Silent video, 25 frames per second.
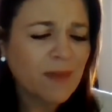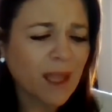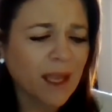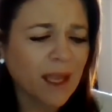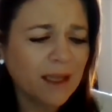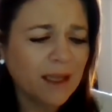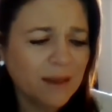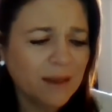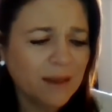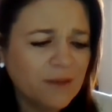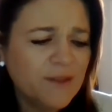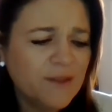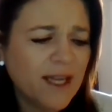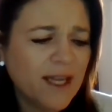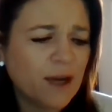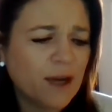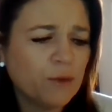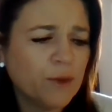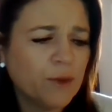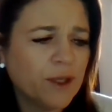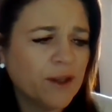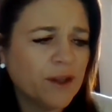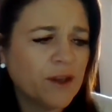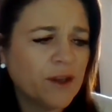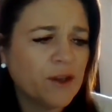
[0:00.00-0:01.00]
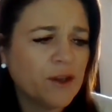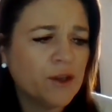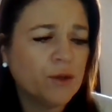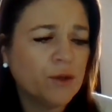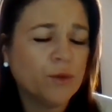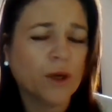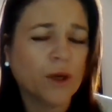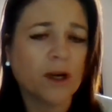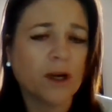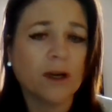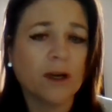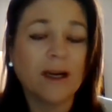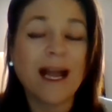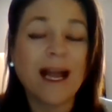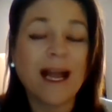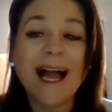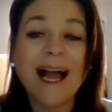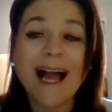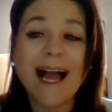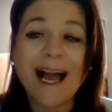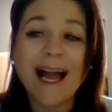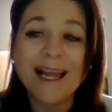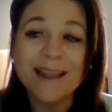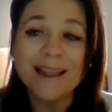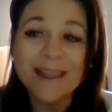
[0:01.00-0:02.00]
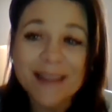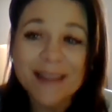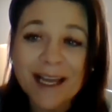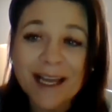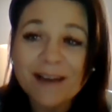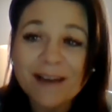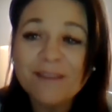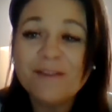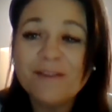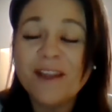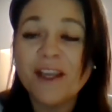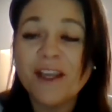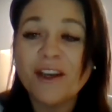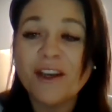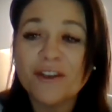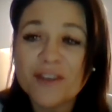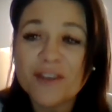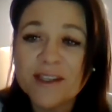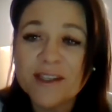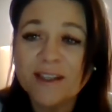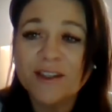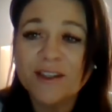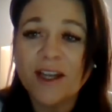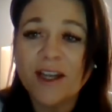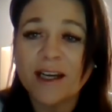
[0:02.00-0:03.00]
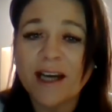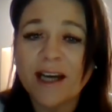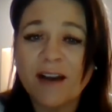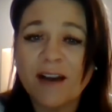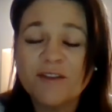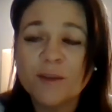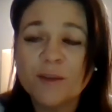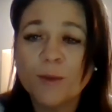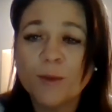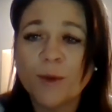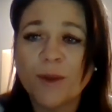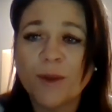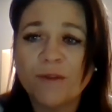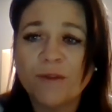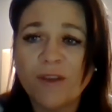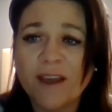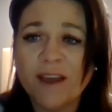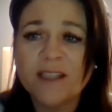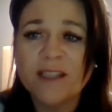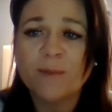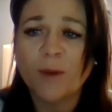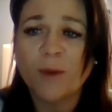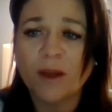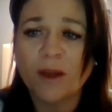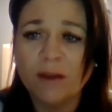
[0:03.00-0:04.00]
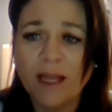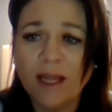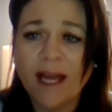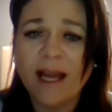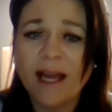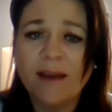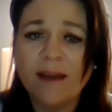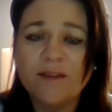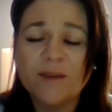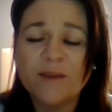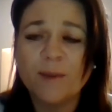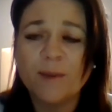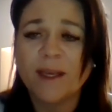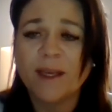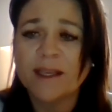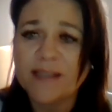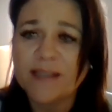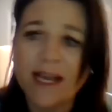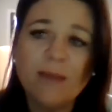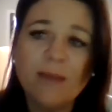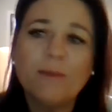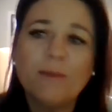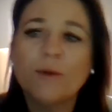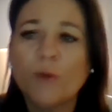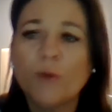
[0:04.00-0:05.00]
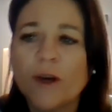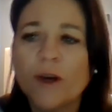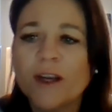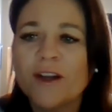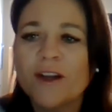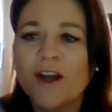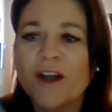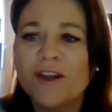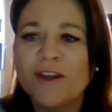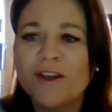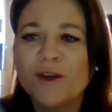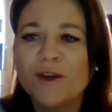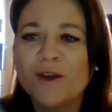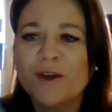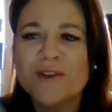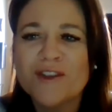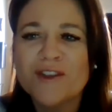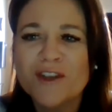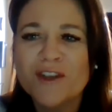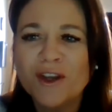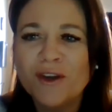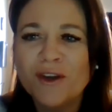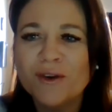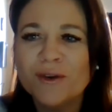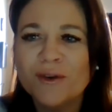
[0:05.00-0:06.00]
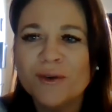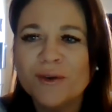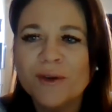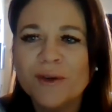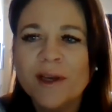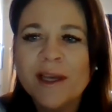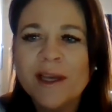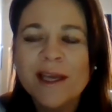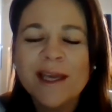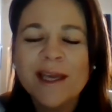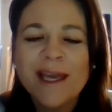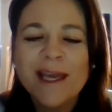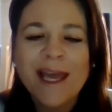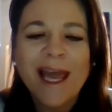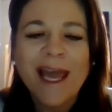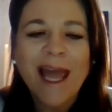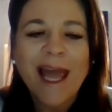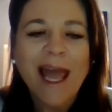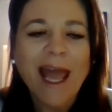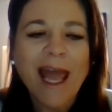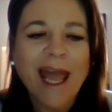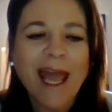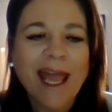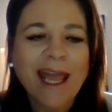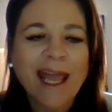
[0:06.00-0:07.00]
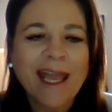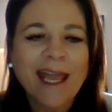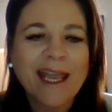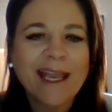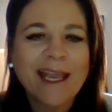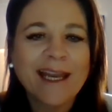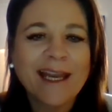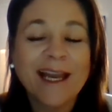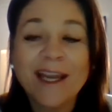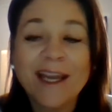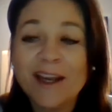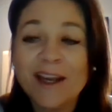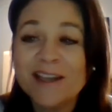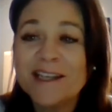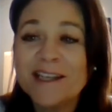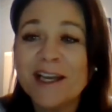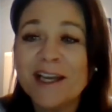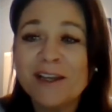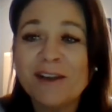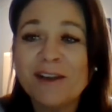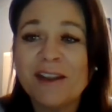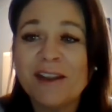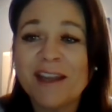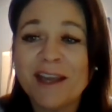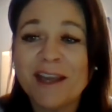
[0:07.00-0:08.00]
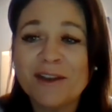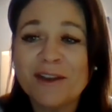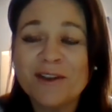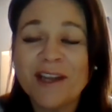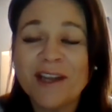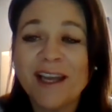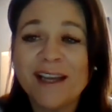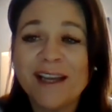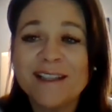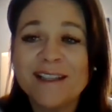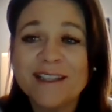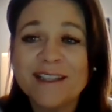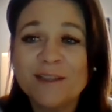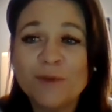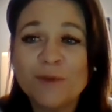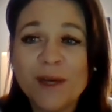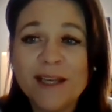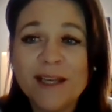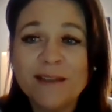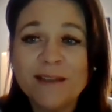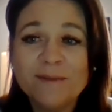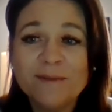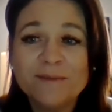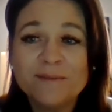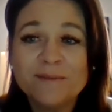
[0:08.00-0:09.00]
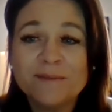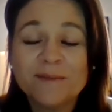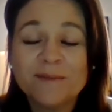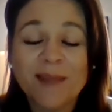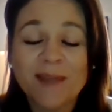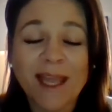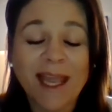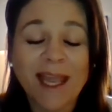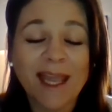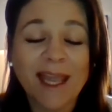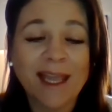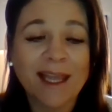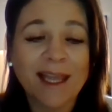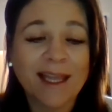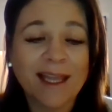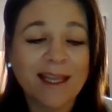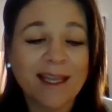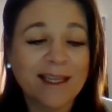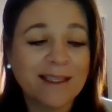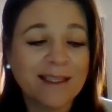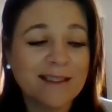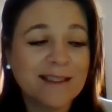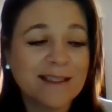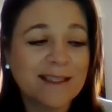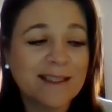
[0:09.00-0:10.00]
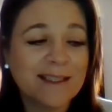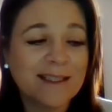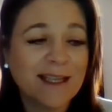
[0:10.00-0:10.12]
I loved how real that you were. I love that you're still not comfortable with Facebook Lives, because I've been working on those too. And I got to tell you, the other day I did one, and